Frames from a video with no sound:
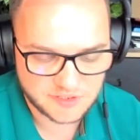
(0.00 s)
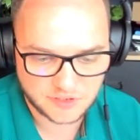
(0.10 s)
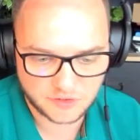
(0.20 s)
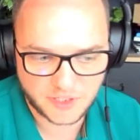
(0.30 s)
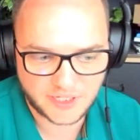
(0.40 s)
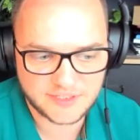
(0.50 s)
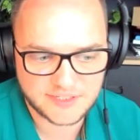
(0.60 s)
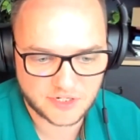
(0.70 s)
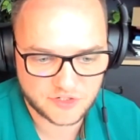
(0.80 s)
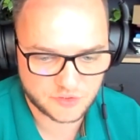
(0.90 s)
So we had
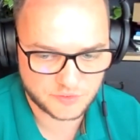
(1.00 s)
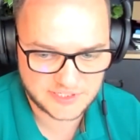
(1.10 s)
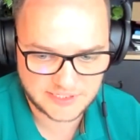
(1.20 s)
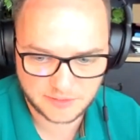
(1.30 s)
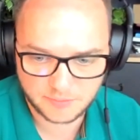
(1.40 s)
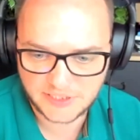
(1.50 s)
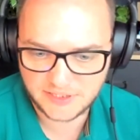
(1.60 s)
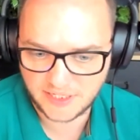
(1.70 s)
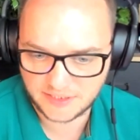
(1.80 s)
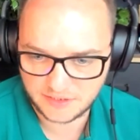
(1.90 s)
discussions with SeedBlink
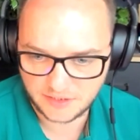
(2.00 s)
that